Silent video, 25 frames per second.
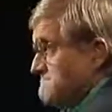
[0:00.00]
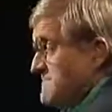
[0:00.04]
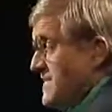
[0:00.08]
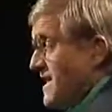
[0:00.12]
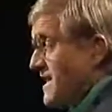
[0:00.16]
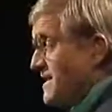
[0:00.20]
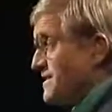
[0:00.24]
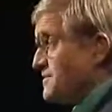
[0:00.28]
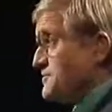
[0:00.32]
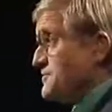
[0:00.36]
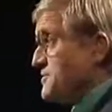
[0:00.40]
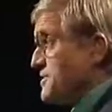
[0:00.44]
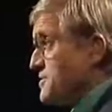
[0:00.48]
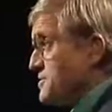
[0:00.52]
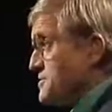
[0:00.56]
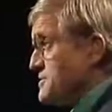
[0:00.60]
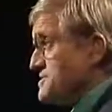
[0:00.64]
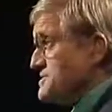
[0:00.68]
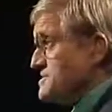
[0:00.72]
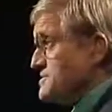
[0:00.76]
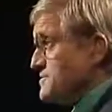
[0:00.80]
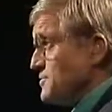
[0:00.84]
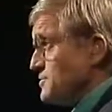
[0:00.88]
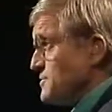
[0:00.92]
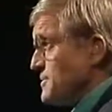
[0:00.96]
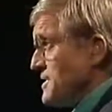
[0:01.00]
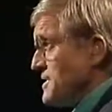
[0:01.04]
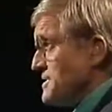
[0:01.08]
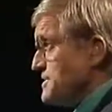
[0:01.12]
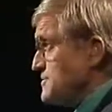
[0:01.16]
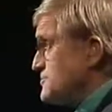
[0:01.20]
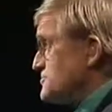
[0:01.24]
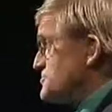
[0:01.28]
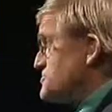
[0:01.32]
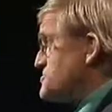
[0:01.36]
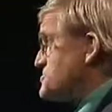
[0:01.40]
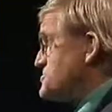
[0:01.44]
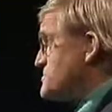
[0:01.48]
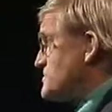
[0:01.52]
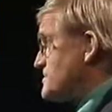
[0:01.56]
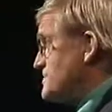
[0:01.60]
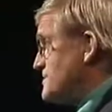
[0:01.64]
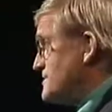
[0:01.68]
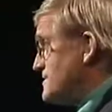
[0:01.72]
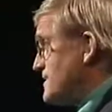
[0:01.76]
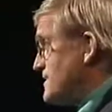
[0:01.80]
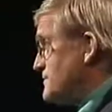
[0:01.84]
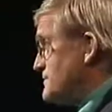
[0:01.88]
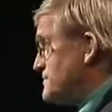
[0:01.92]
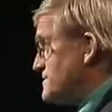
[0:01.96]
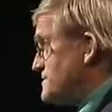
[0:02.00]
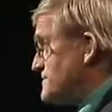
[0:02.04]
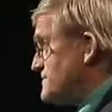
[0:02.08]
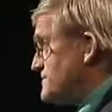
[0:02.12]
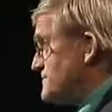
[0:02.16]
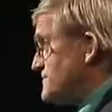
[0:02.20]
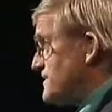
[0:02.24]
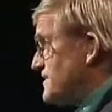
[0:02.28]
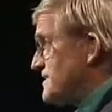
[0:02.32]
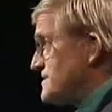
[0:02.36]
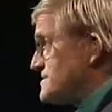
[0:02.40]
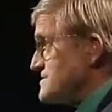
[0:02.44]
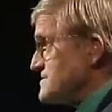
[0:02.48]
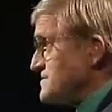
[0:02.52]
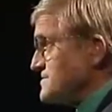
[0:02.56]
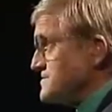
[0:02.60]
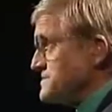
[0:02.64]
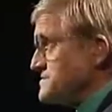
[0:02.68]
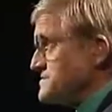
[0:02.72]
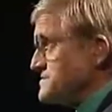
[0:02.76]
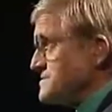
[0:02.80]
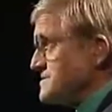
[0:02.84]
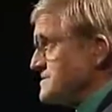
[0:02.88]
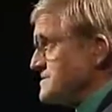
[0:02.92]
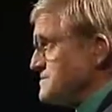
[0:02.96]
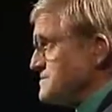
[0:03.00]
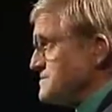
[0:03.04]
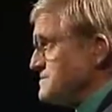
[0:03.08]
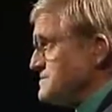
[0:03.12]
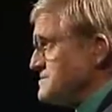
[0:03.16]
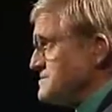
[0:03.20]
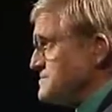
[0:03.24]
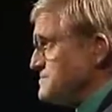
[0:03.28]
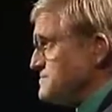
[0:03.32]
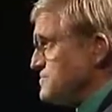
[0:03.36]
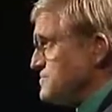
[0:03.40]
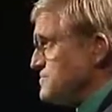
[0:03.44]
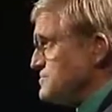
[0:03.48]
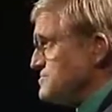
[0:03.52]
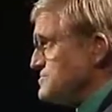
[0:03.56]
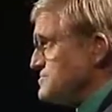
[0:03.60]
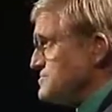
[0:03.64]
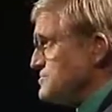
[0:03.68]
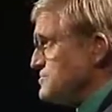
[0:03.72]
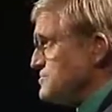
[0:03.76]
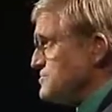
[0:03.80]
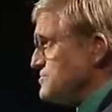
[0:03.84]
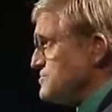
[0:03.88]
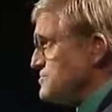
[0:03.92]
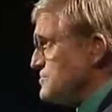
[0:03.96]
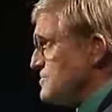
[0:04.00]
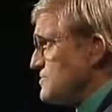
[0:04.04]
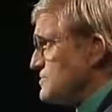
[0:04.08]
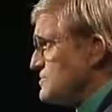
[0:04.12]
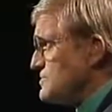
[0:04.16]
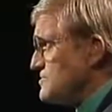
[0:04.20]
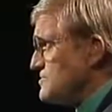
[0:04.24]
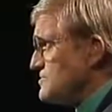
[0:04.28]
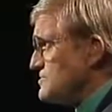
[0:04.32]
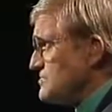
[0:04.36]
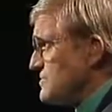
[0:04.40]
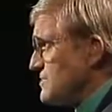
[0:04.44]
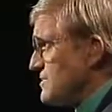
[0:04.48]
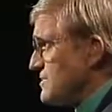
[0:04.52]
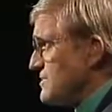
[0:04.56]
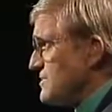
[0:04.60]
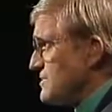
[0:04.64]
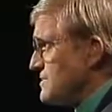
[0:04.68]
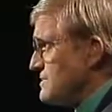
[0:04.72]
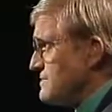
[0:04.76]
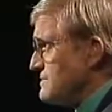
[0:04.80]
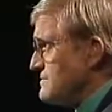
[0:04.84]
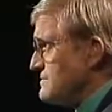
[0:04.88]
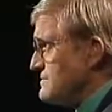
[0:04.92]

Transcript: I don't know, it's not my concern how it affects others, I don't suppose, too much, really.